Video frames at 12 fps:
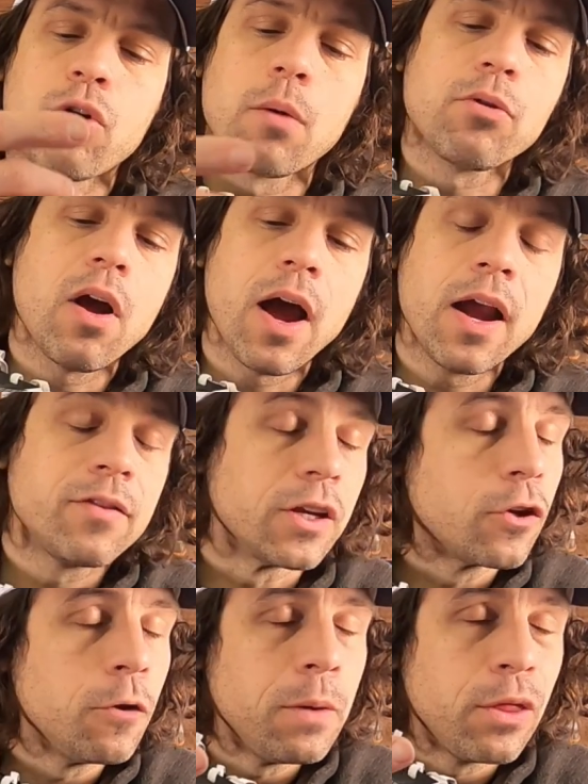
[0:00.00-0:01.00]
rubberized,
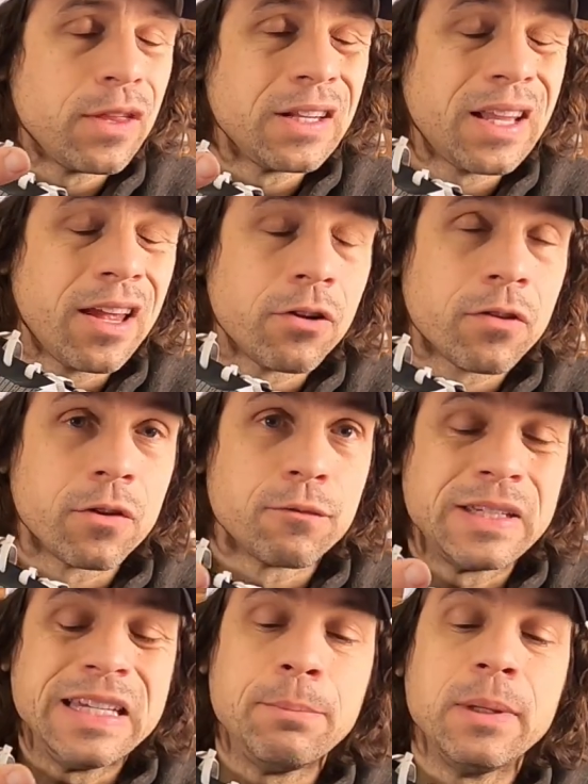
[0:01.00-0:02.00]
it could be thin layers
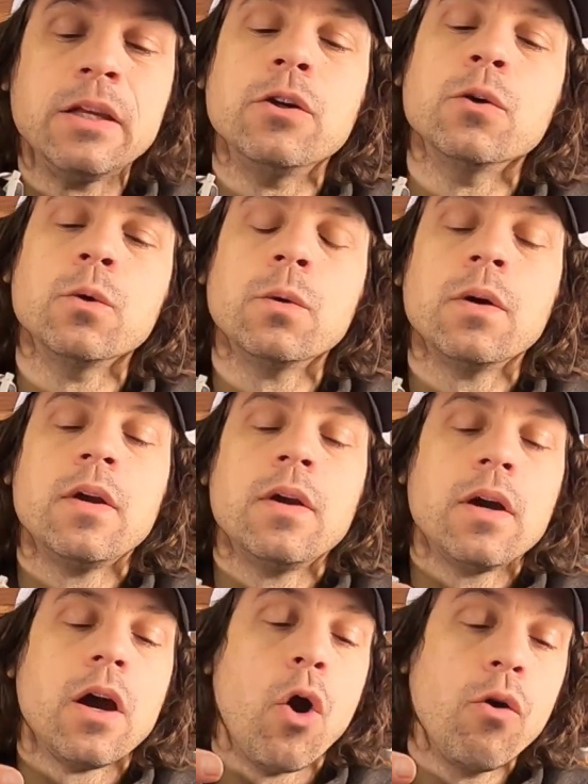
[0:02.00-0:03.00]
of TPU
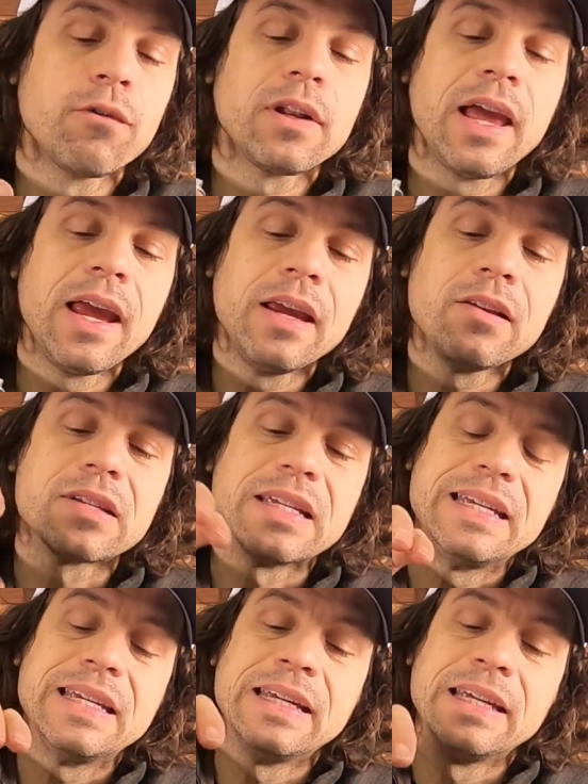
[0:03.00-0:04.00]
overlays
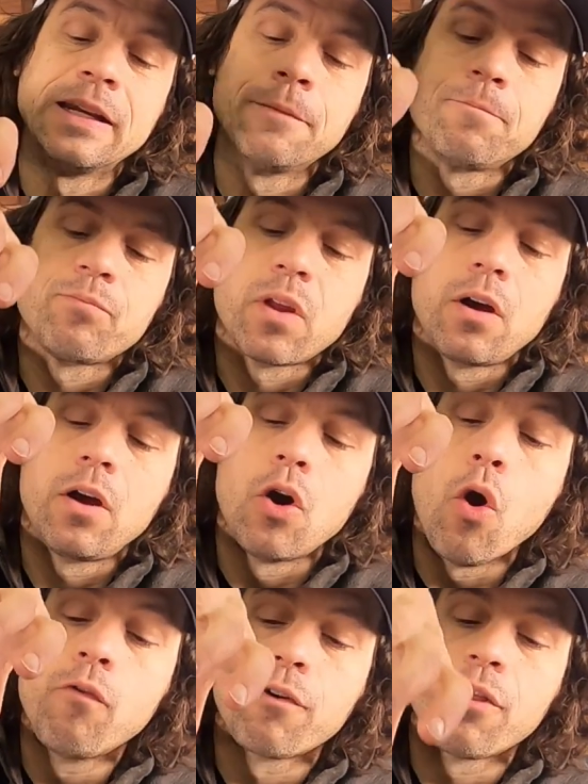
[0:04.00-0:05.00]
in
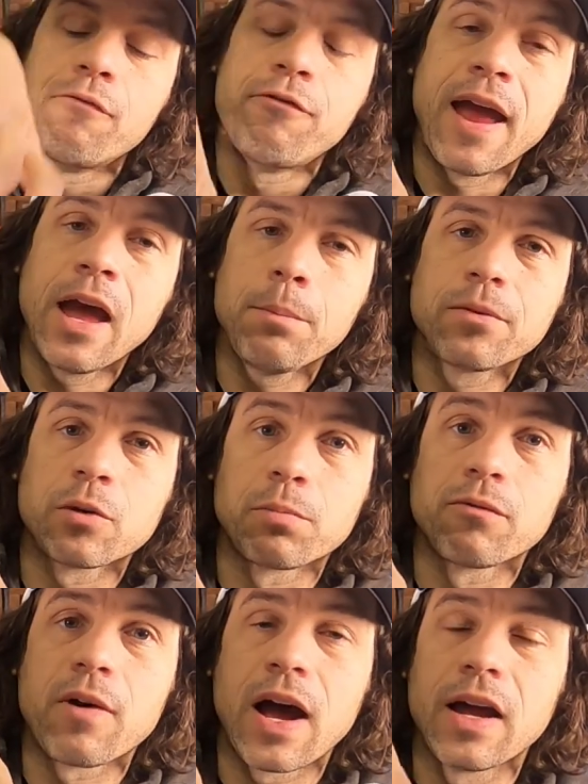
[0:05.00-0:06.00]
over the vamp to
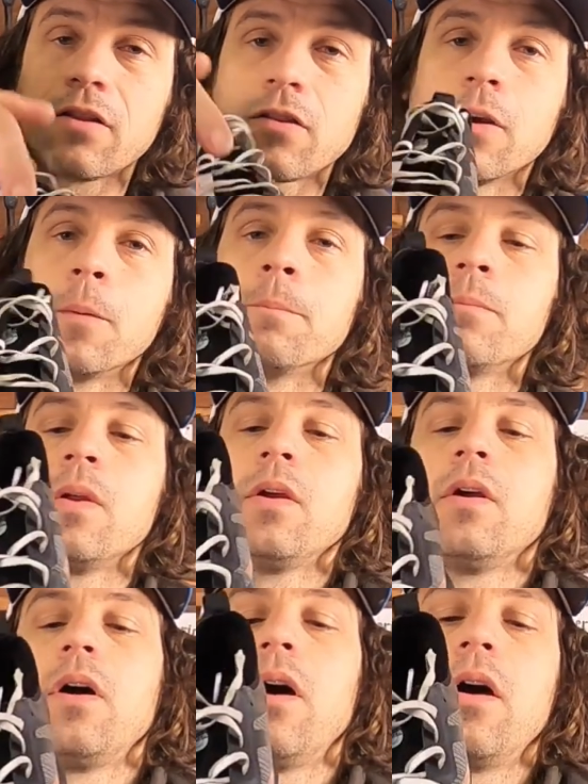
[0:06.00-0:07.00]
provide some
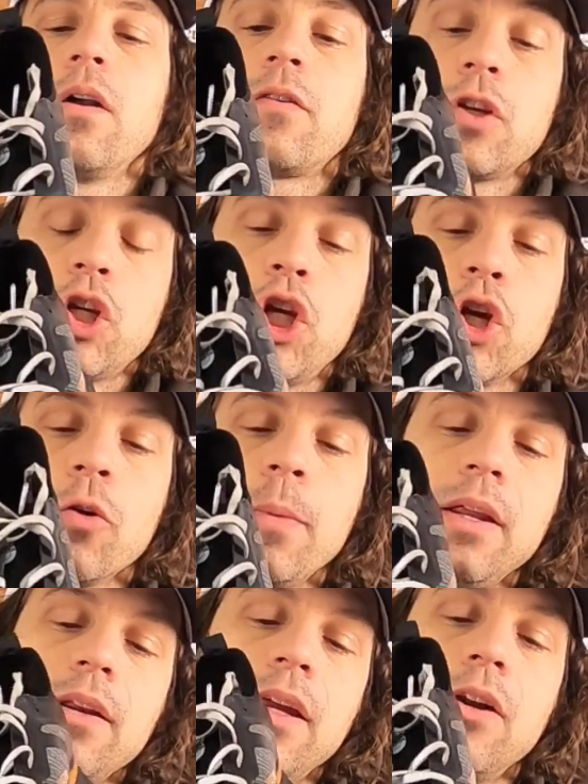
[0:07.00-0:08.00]

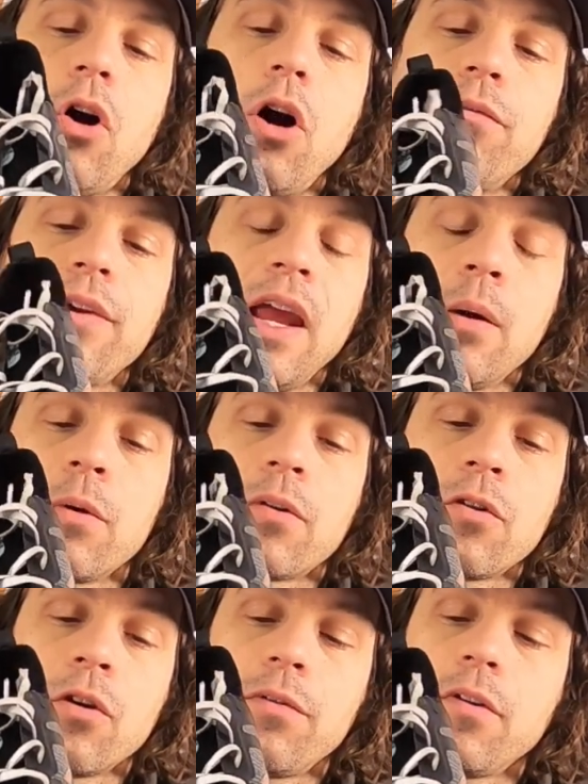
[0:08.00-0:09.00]
securement in off-camber
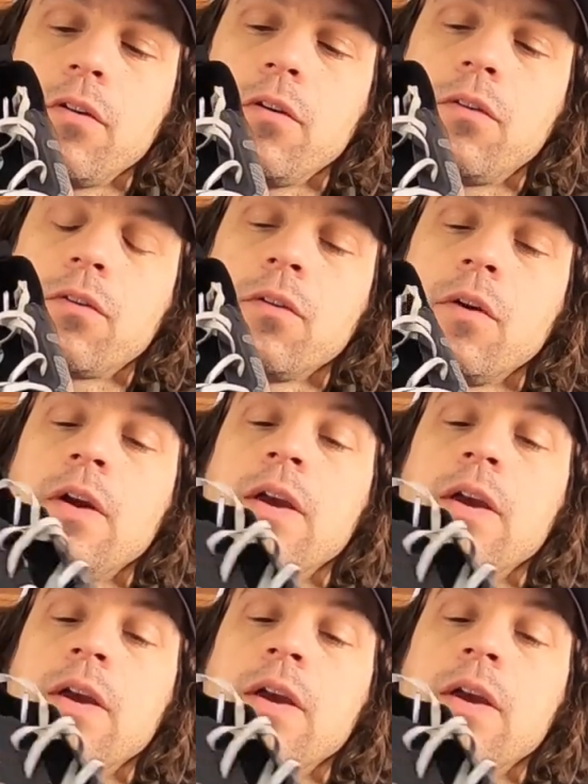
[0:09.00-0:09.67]
surfaces.